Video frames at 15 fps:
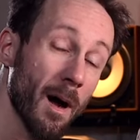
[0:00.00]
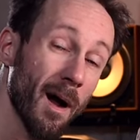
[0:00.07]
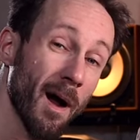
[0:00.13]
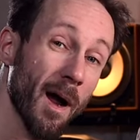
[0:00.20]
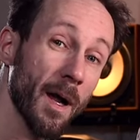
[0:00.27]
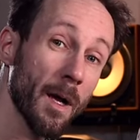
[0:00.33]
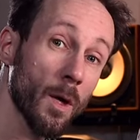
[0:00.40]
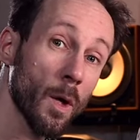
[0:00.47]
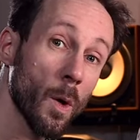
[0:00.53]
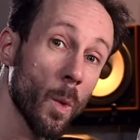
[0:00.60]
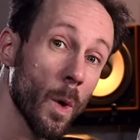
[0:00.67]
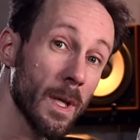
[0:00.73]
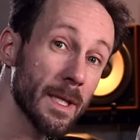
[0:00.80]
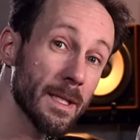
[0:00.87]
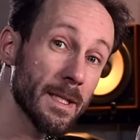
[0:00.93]
high
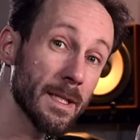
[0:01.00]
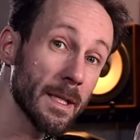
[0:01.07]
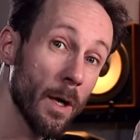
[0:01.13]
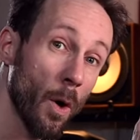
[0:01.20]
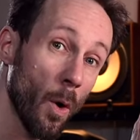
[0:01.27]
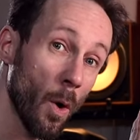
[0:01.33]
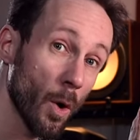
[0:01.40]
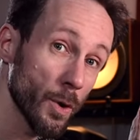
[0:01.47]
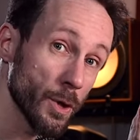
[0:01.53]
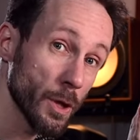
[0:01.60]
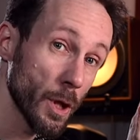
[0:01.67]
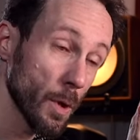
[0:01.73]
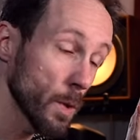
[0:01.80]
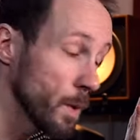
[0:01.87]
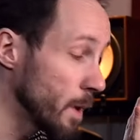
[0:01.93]
quality
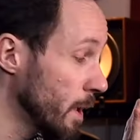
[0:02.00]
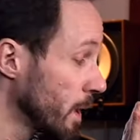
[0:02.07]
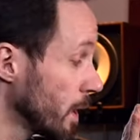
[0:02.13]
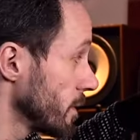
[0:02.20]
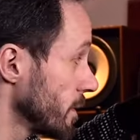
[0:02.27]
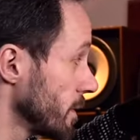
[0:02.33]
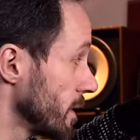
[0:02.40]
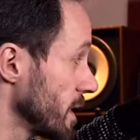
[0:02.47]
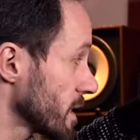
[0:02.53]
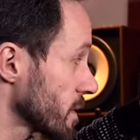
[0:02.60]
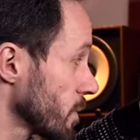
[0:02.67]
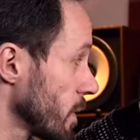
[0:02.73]
audio. This